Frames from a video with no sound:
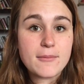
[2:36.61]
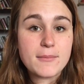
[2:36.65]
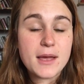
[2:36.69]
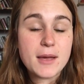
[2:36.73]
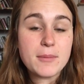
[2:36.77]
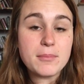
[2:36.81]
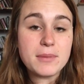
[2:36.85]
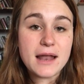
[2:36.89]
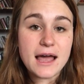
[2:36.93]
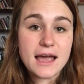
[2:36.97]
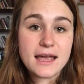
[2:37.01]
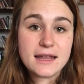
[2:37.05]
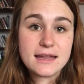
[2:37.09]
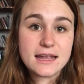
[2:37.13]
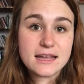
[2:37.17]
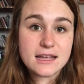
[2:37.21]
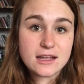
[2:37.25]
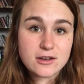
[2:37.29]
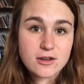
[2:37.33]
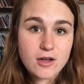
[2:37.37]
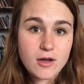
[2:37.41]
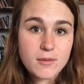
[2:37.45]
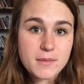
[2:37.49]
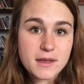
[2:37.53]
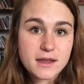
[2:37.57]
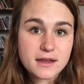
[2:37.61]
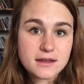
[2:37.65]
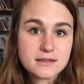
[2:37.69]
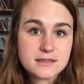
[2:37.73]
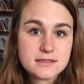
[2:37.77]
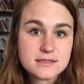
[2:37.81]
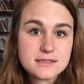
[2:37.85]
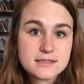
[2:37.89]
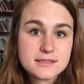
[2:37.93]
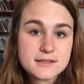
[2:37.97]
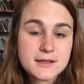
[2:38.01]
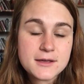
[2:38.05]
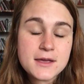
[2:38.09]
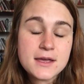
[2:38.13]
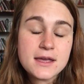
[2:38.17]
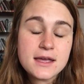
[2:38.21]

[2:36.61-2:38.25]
applied economics,